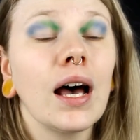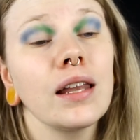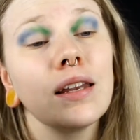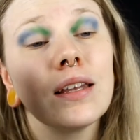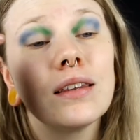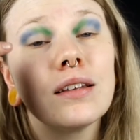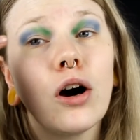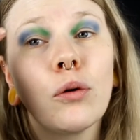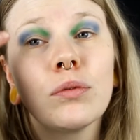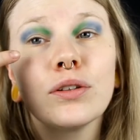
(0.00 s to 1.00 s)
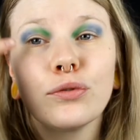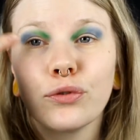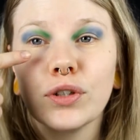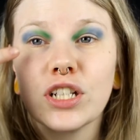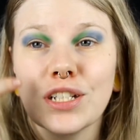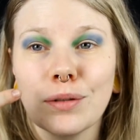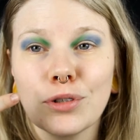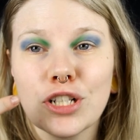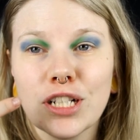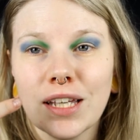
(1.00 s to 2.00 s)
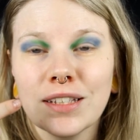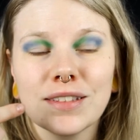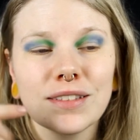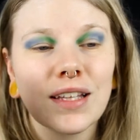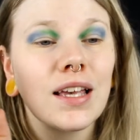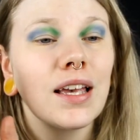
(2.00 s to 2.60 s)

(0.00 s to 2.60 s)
I did only three shimmer shades